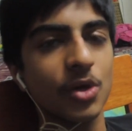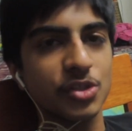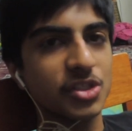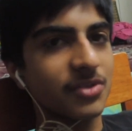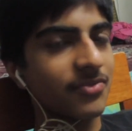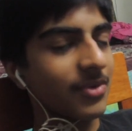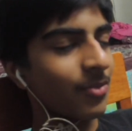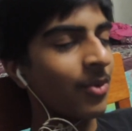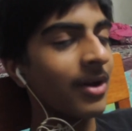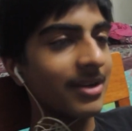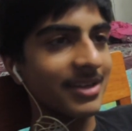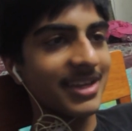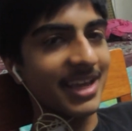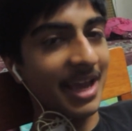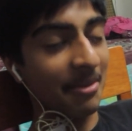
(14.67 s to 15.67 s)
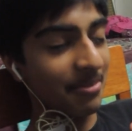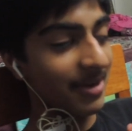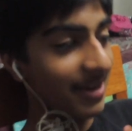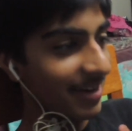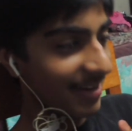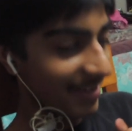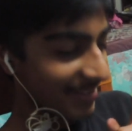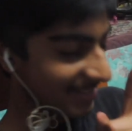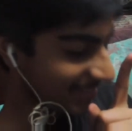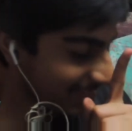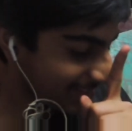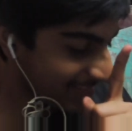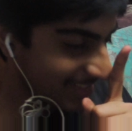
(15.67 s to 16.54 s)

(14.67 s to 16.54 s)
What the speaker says: watch it from one camera.